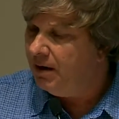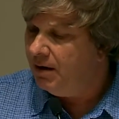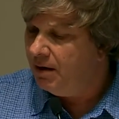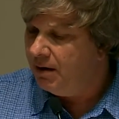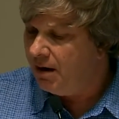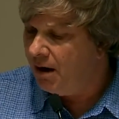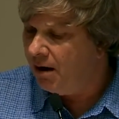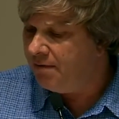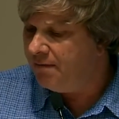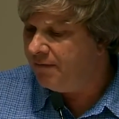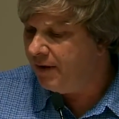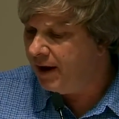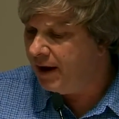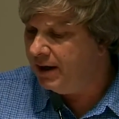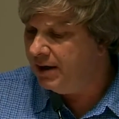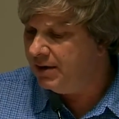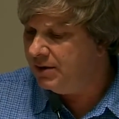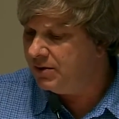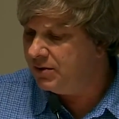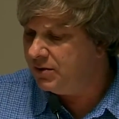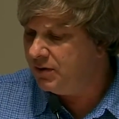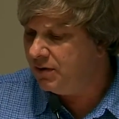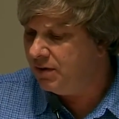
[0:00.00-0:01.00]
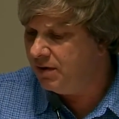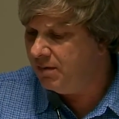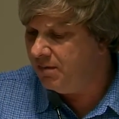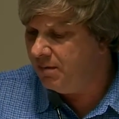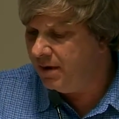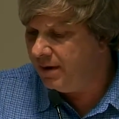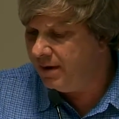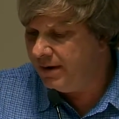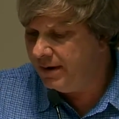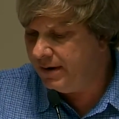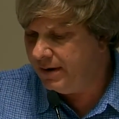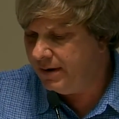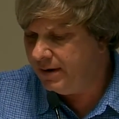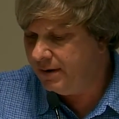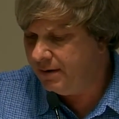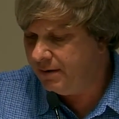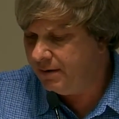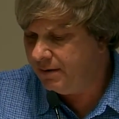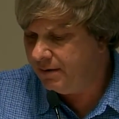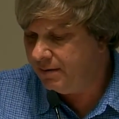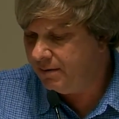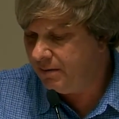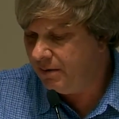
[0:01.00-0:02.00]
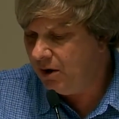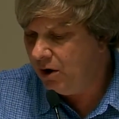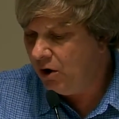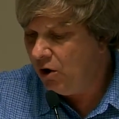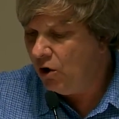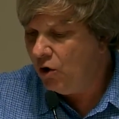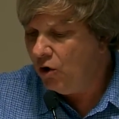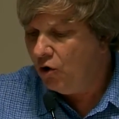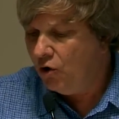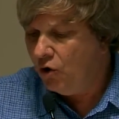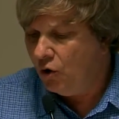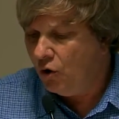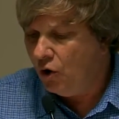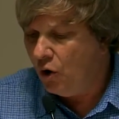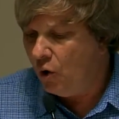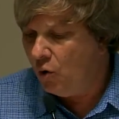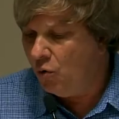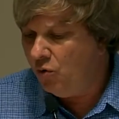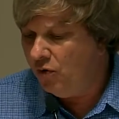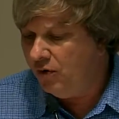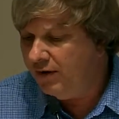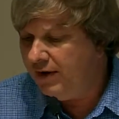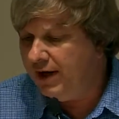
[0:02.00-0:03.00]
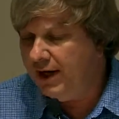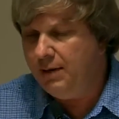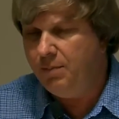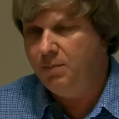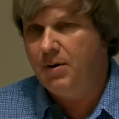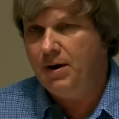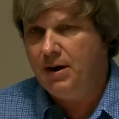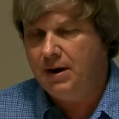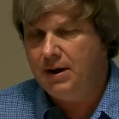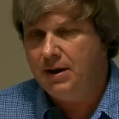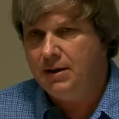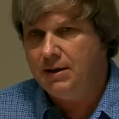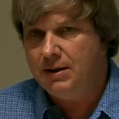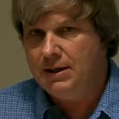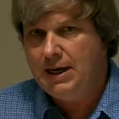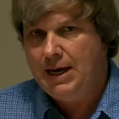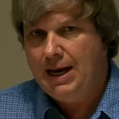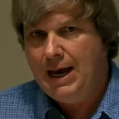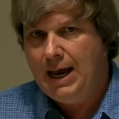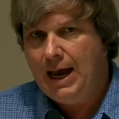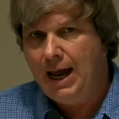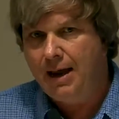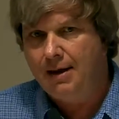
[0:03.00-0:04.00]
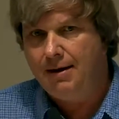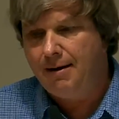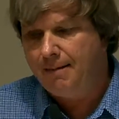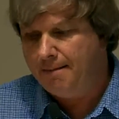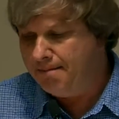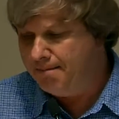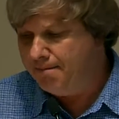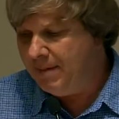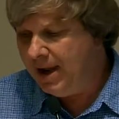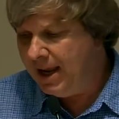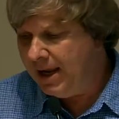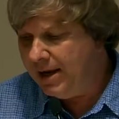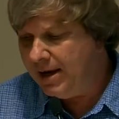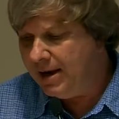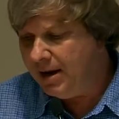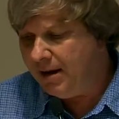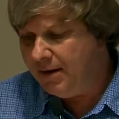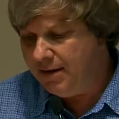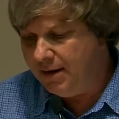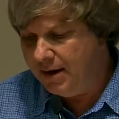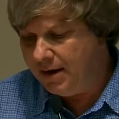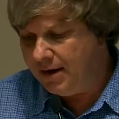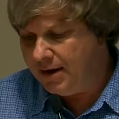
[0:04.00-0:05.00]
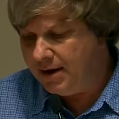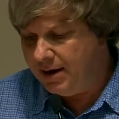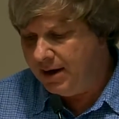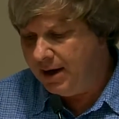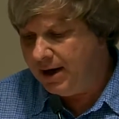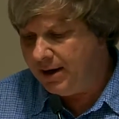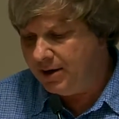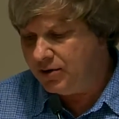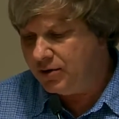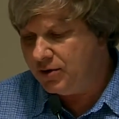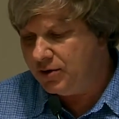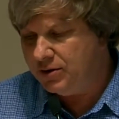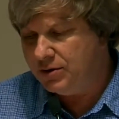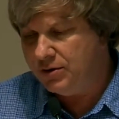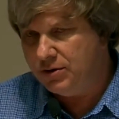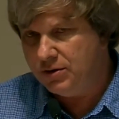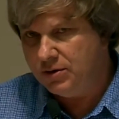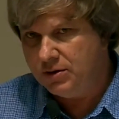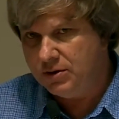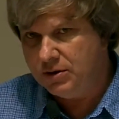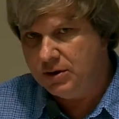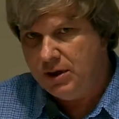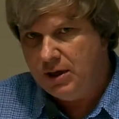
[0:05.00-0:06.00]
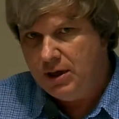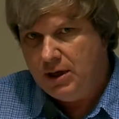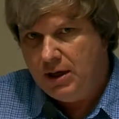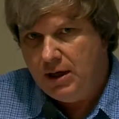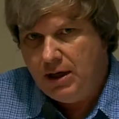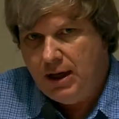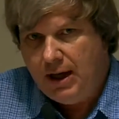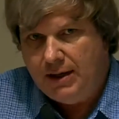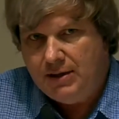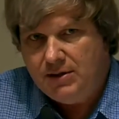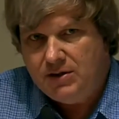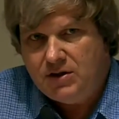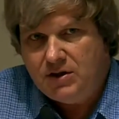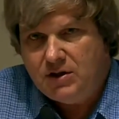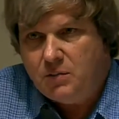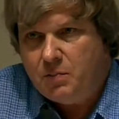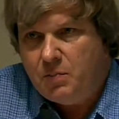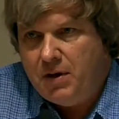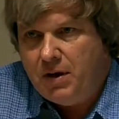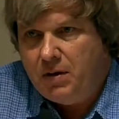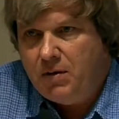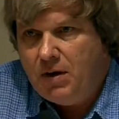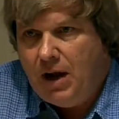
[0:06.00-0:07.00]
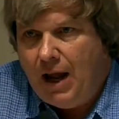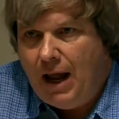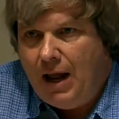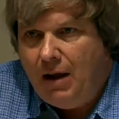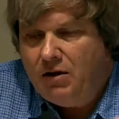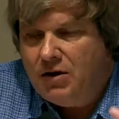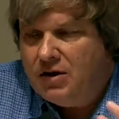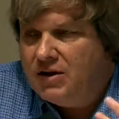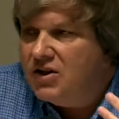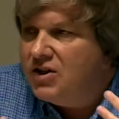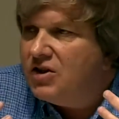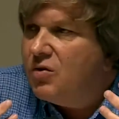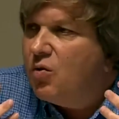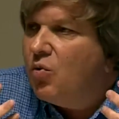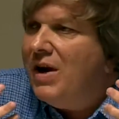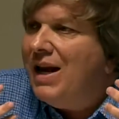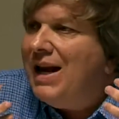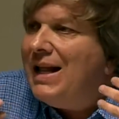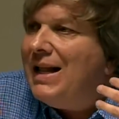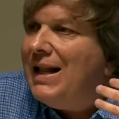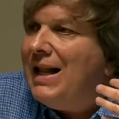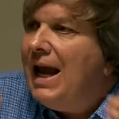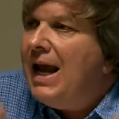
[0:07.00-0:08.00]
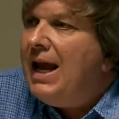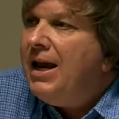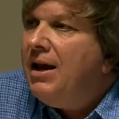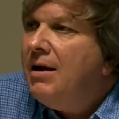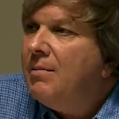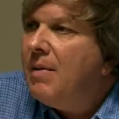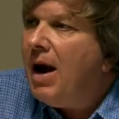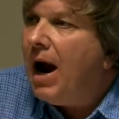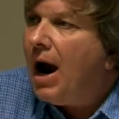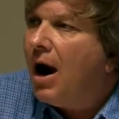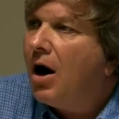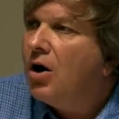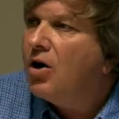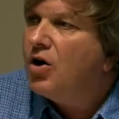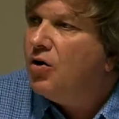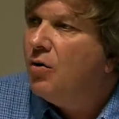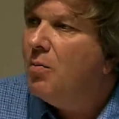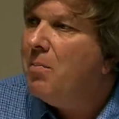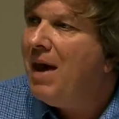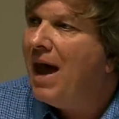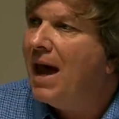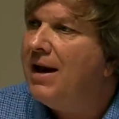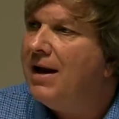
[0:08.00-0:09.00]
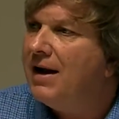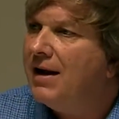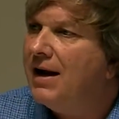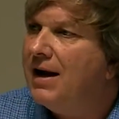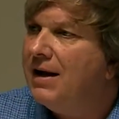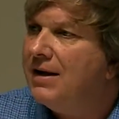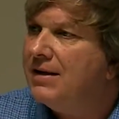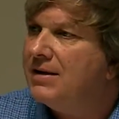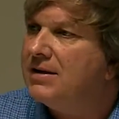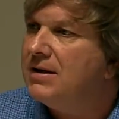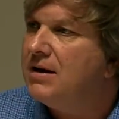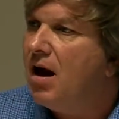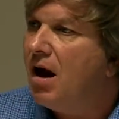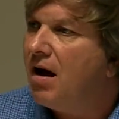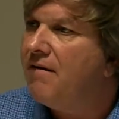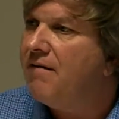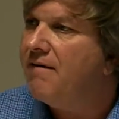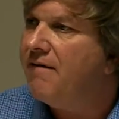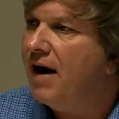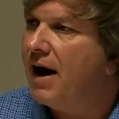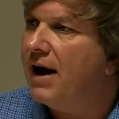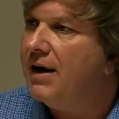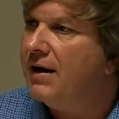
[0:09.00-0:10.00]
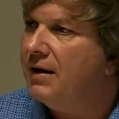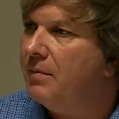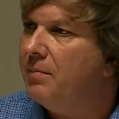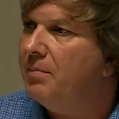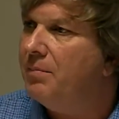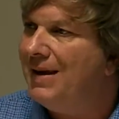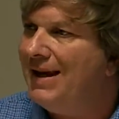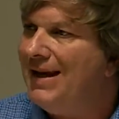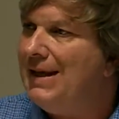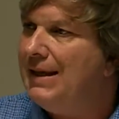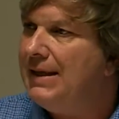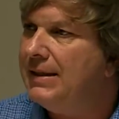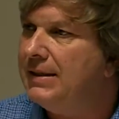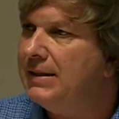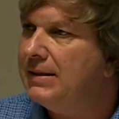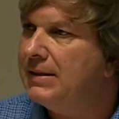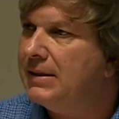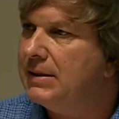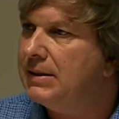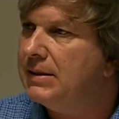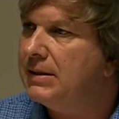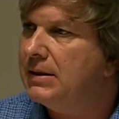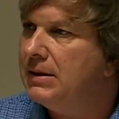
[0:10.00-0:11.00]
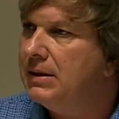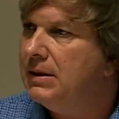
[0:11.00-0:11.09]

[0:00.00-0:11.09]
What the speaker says: Nonviolence toward Mother Earth. Go deep in it and make the connections. And reclaim our humanity as nonviolent beings.